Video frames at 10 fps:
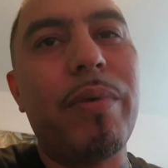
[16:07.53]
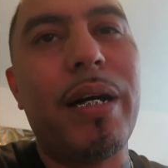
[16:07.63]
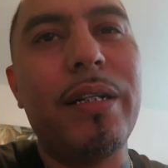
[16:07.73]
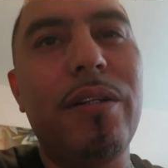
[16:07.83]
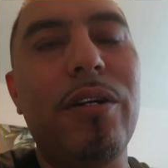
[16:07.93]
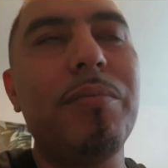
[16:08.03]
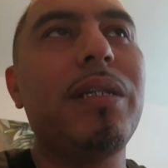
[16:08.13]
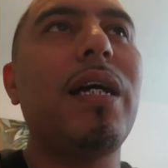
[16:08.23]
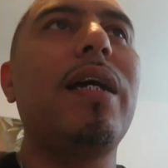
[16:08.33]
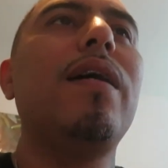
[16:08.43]
about, you know what I'm
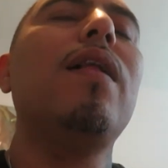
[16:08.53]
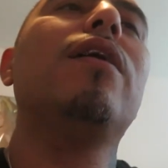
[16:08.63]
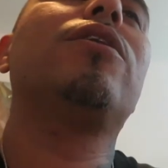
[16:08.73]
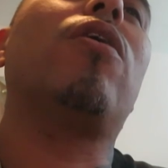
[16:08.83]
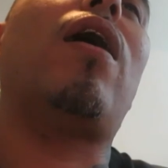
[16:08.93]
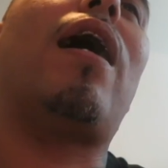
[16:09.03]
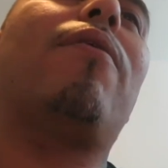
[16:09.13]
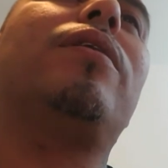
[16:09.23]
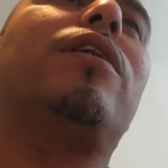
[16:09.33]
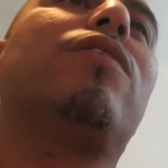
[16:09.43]
saying? So I
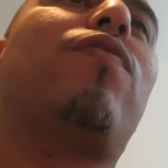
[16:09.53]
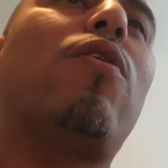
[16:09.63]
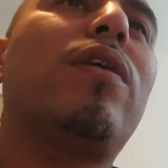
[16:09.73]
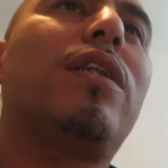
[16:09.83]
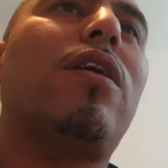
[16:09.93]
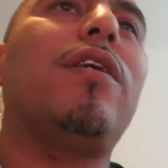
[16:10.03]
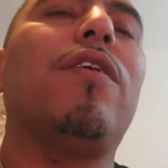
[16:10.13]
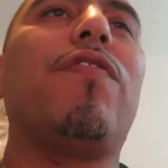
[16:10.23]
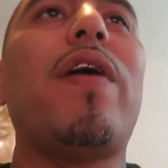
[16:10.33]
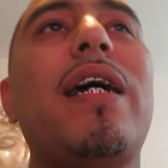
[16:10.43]
would just focus on
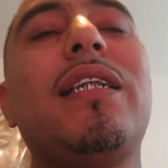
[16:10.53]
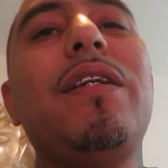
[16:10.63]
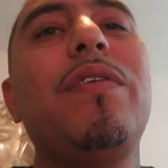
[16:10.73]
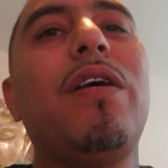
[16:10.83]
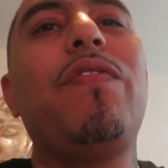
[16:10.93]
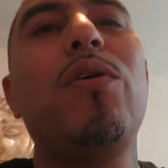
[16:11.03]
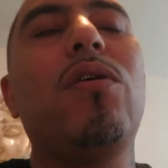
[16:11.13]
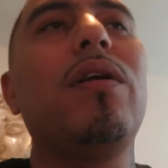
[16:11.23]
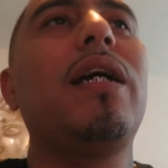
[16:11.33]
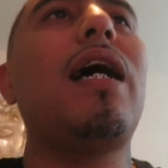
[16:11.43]
your fans. Even if you
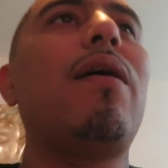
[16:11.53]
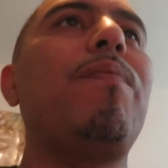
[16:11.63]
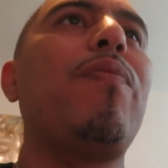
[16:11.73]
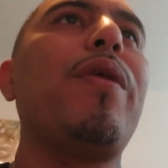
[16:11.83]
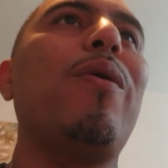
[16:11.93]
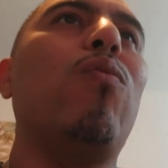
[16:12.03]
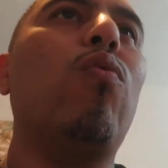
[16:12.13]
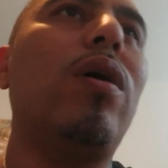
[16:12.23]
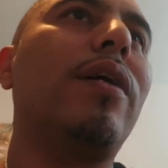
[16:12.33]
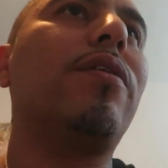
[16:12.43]
only got
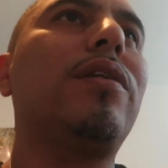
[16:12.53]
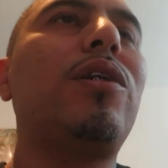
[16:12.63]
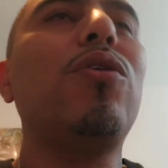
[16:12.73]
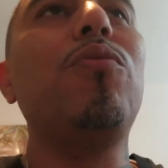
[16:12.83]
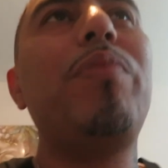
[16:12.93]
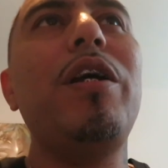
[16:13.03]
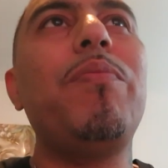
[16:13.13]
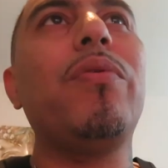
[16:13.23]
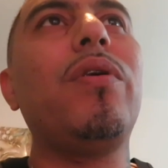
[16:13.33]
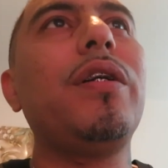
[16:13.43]
one or two
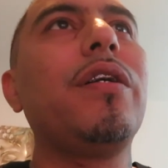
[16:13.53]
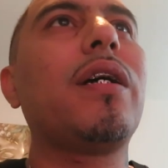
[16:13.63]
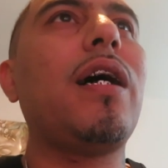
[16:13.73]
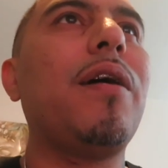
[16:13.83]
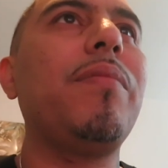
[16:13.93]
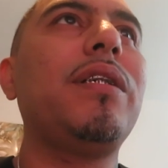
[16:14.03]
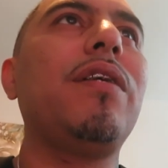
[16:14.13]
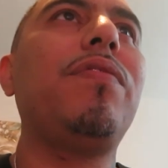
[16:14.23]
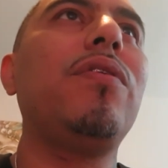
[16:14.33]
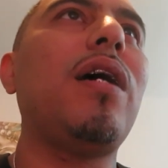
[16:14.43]
people on your comments,
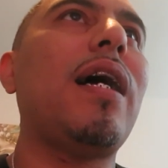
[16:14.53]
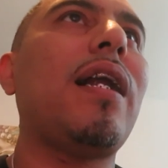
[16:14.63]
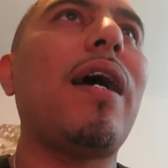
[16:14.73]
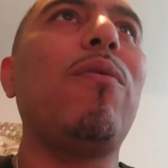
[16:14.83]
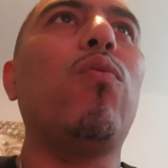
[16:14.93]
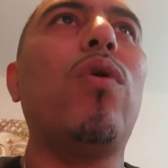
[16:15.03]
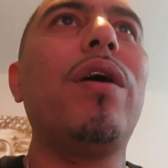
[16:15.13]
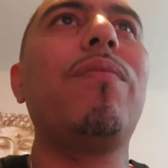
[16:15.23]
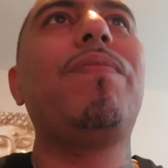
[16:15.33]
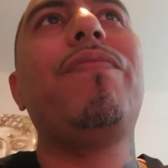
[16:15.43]
if you got like
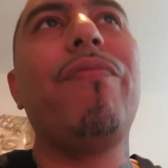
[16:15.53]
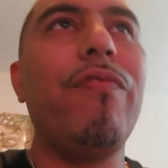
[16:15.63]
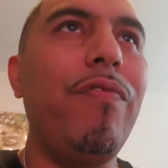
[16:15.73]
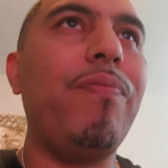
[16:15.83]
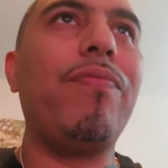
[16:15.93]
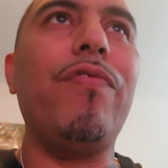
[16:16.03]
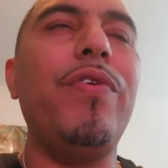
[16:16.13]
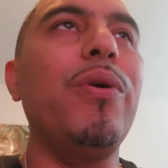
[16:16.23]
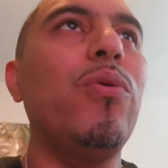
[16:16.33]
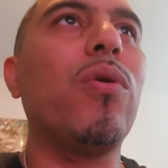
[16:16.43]
one
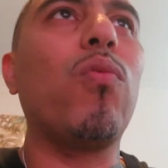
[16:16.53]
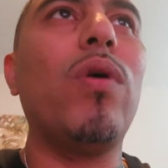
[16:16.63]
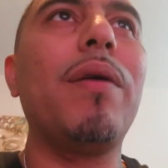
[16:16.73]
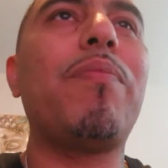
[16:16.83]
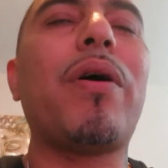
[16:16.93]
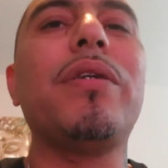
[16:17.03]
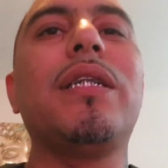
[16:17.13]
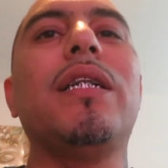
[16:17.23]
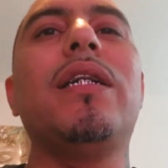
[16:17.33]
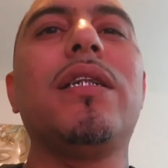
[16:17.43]
view or one
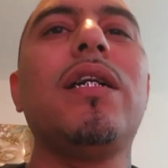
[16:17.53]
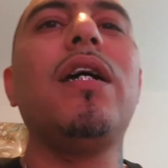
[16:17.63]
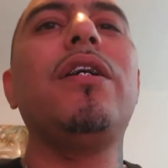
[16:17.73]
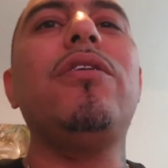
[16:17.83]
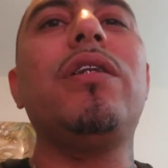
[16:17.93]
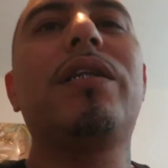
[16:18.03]
person, is you